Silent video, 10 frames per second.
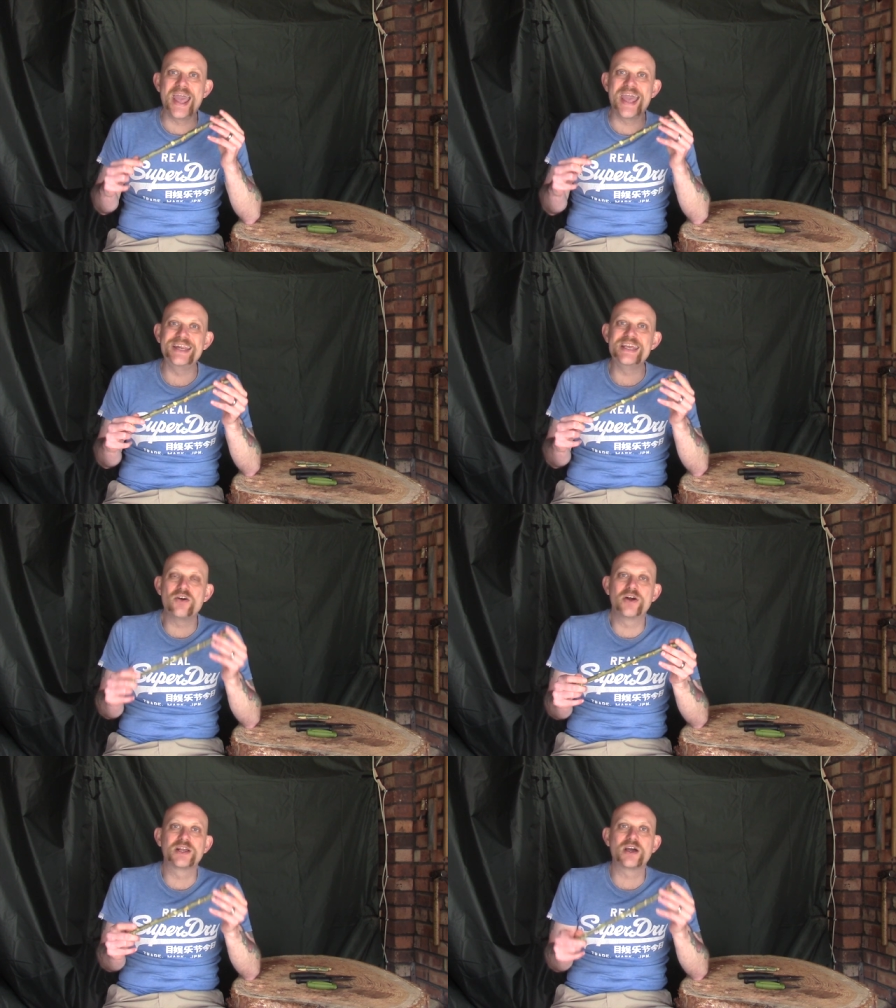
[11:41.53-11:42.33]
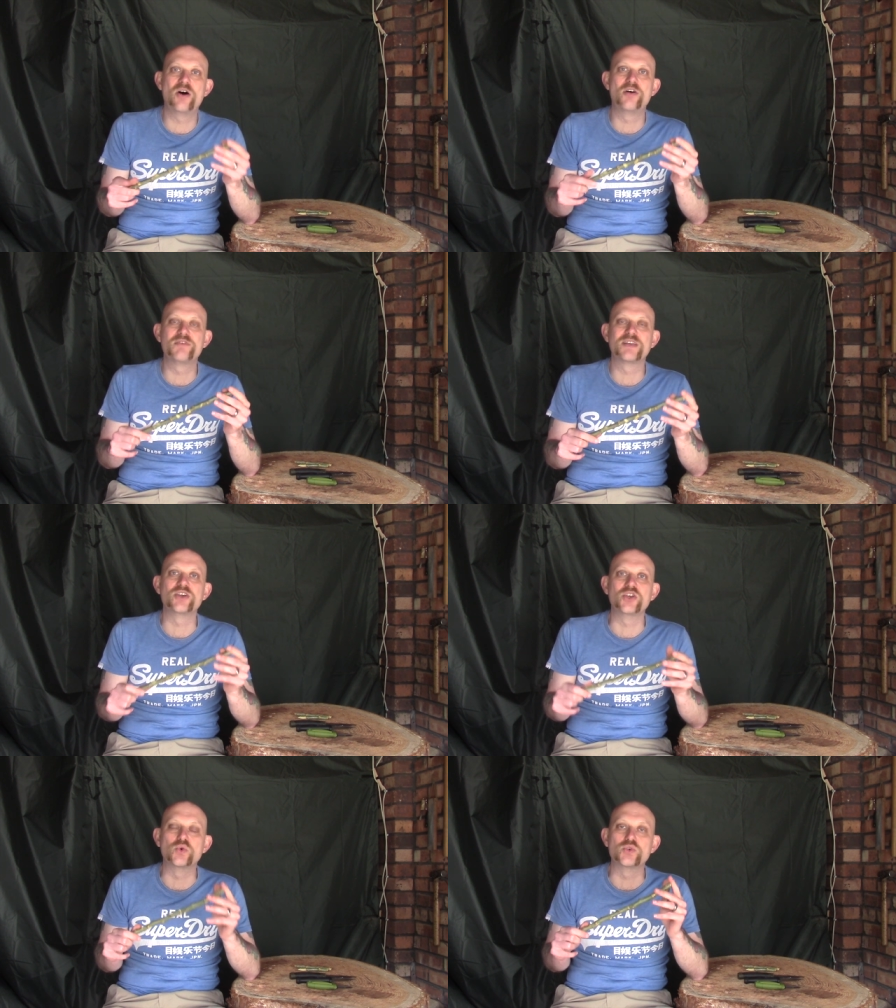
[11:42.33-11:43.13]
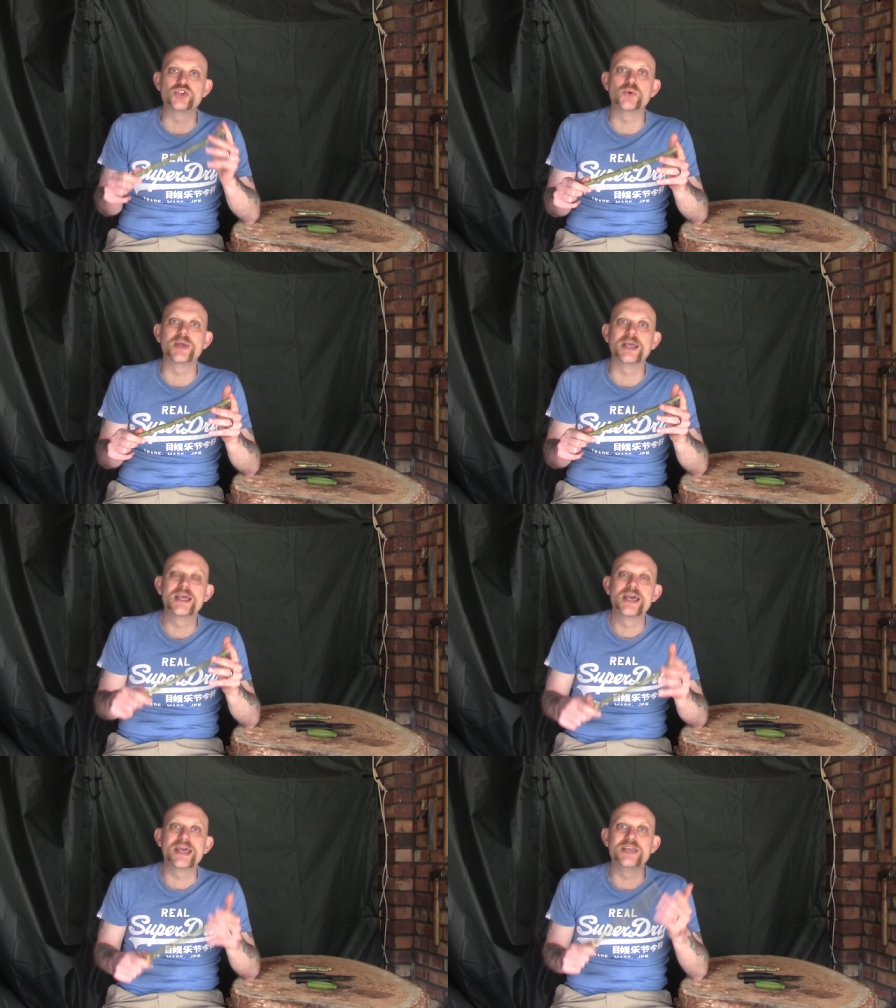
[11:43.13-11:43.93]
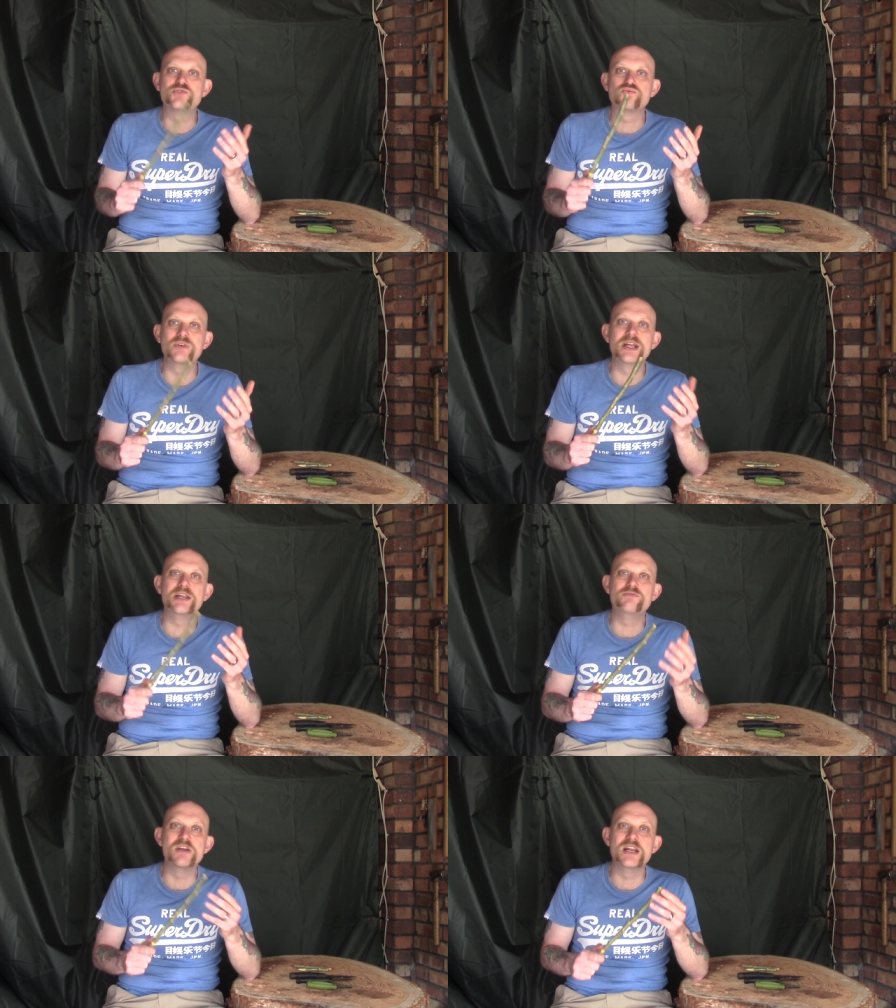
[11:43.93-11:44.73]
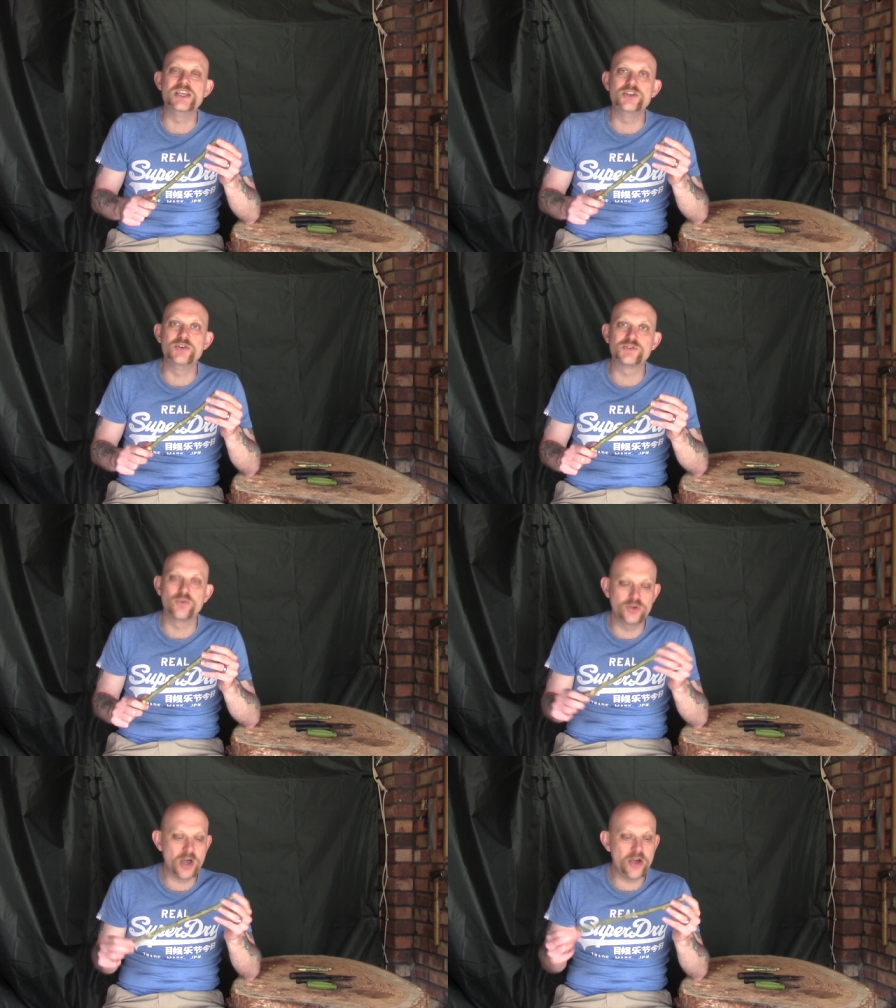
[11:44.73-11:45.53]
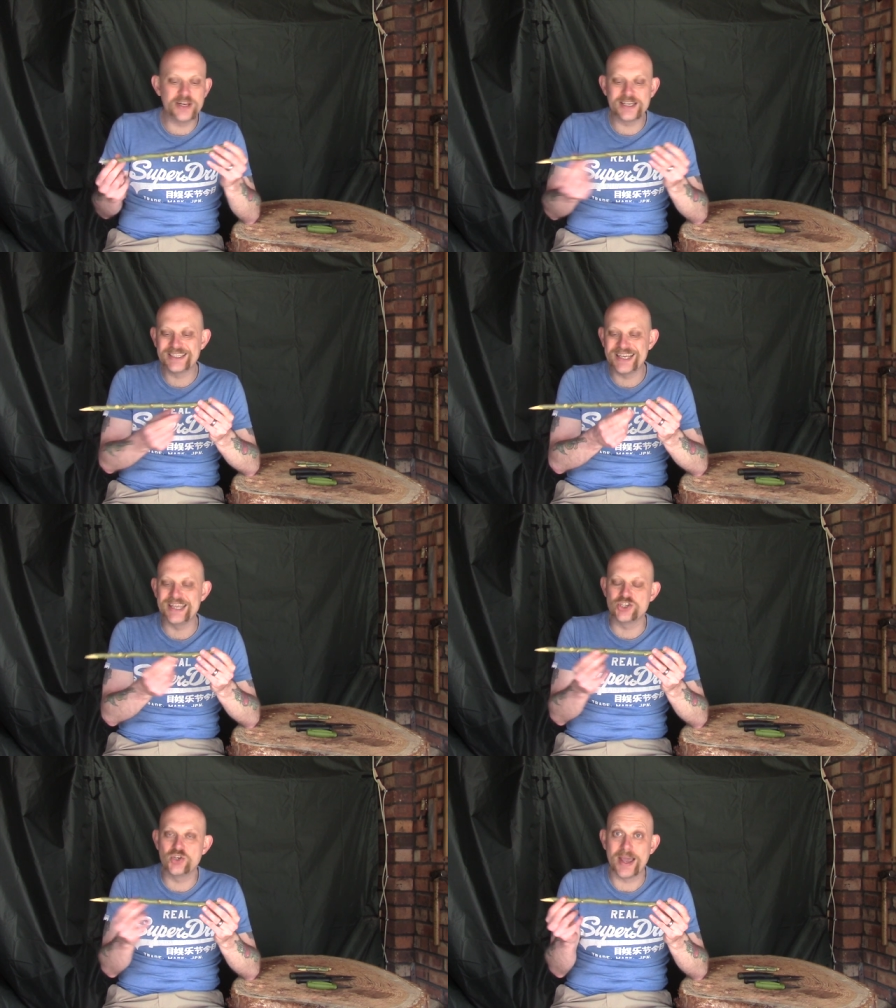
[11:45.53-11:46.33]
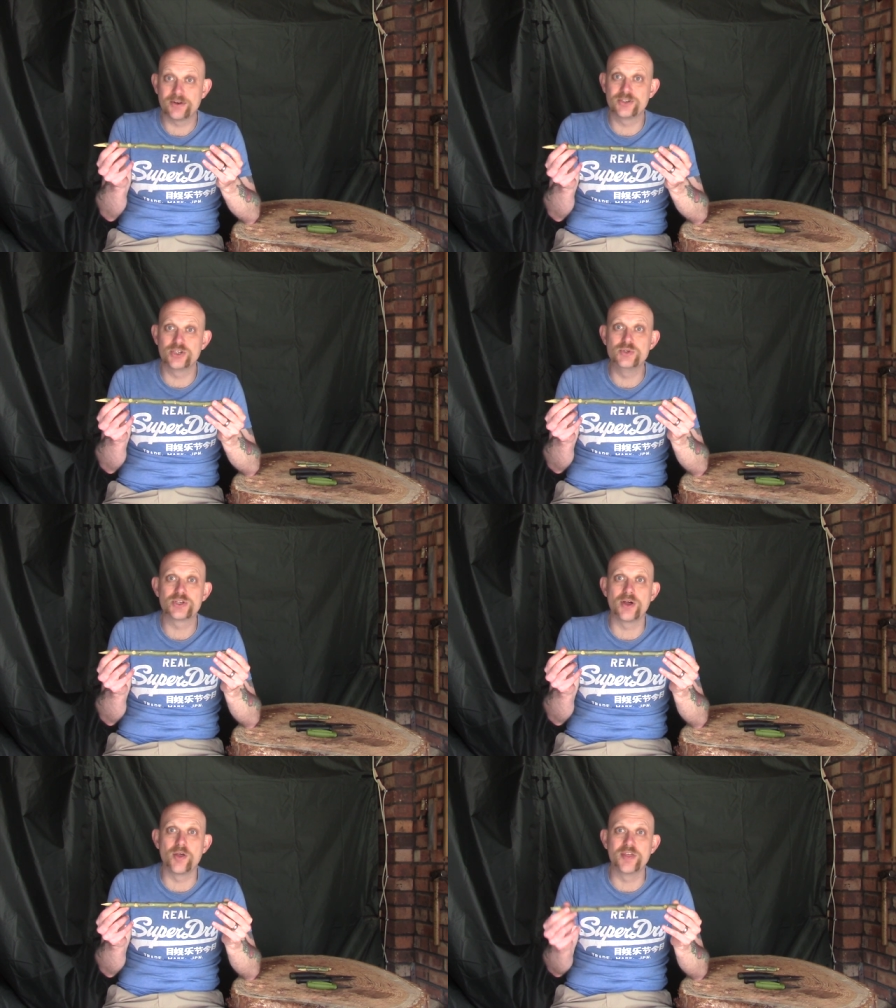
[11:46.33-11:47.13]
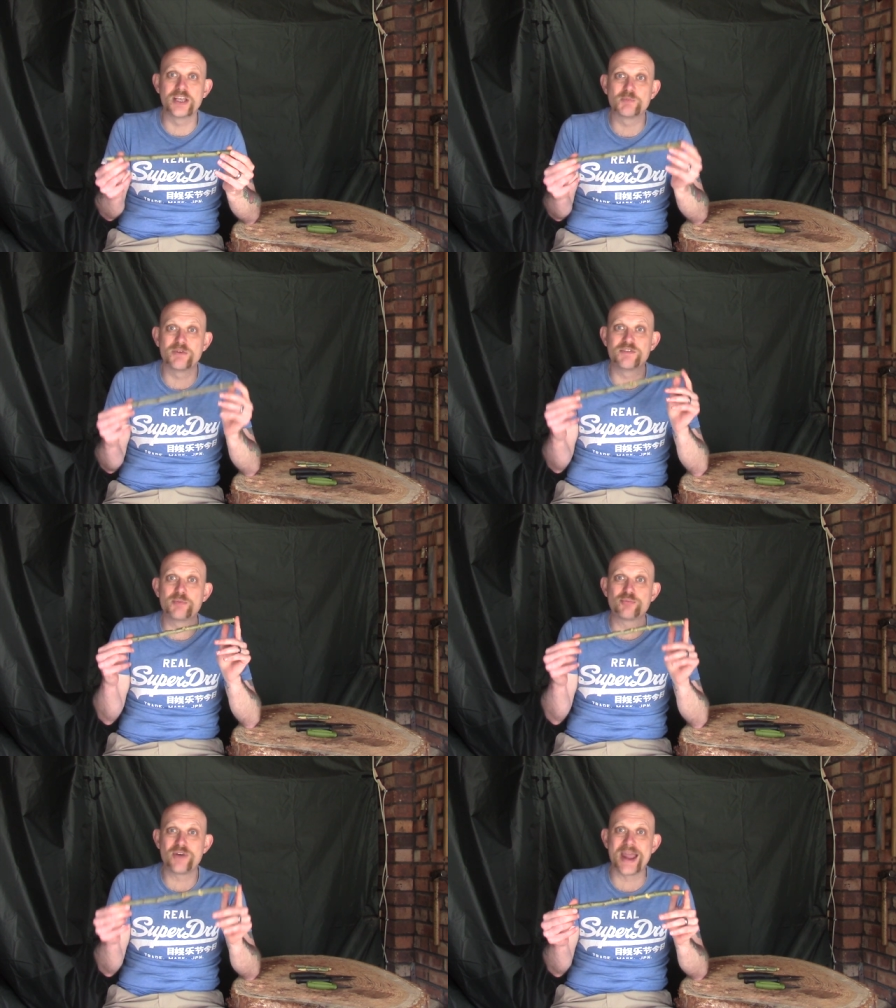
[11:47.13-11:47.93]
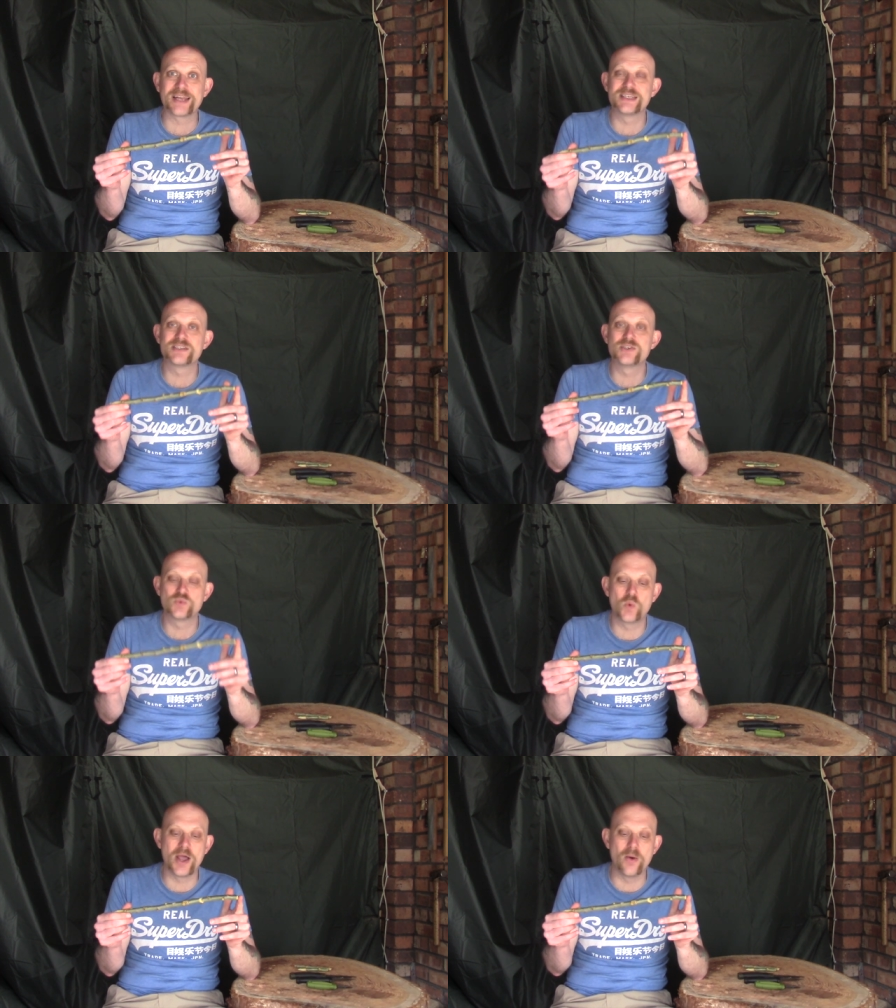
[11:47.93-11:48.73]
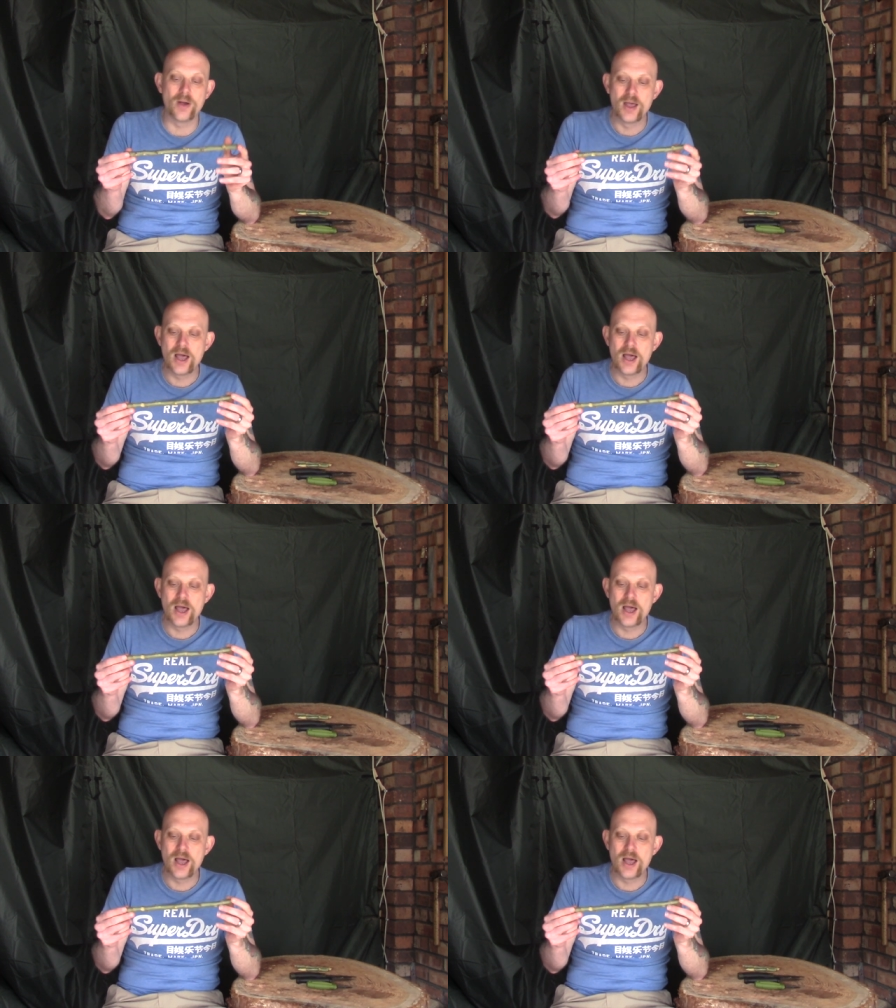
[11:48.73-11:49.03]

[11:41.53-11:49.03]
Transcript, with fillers: any kind of carving that you're doing is really, really useful, not only to teach you how to do certain things, but for the practice as well.